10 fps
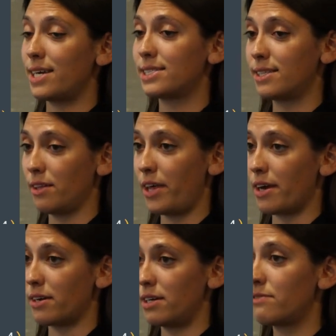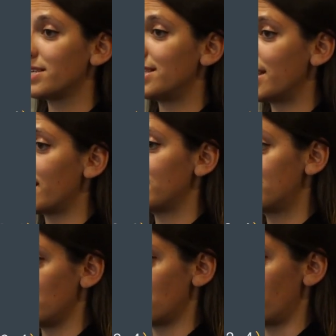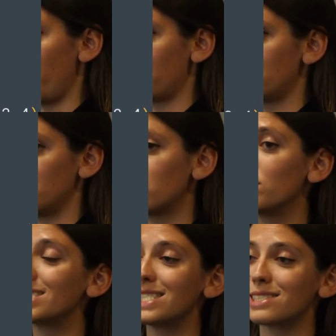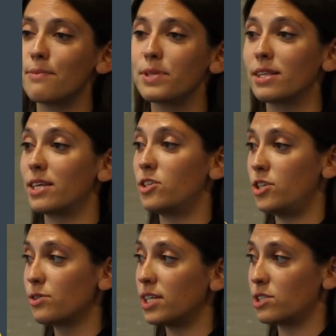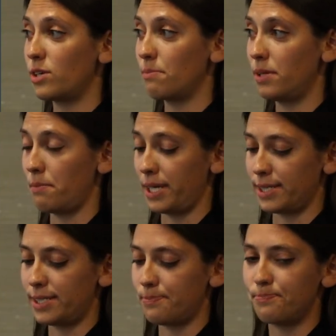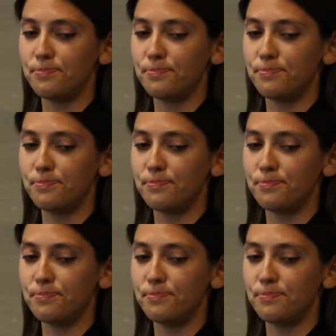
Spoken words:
is still there, if the data is still correct. So this is something that you need to implement.